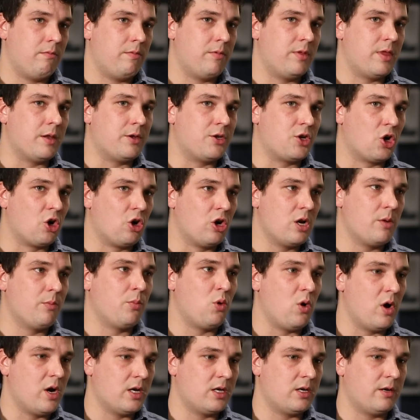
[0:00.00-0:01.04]
the turning
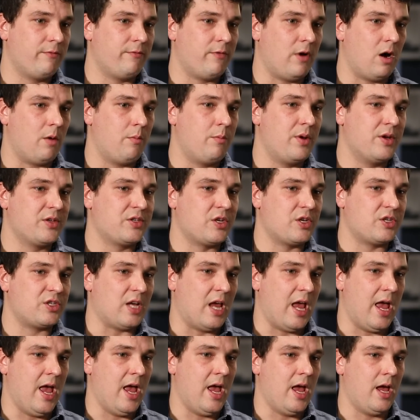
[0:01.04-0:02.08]
point of our business
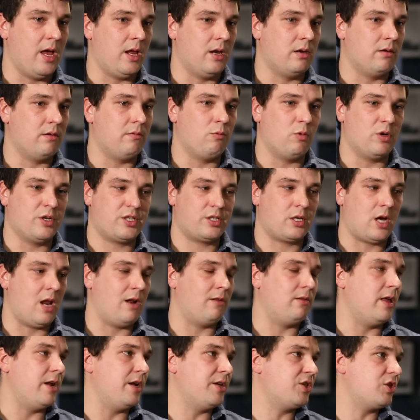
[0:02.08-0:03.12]
and what's kind of
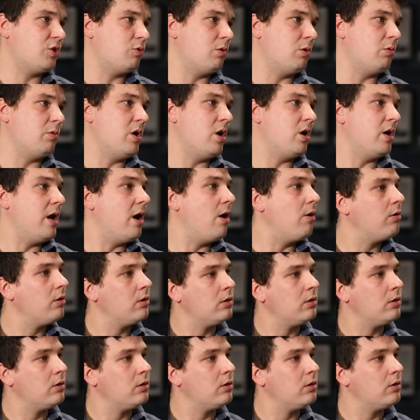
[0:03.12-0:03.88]
led us to where we are now.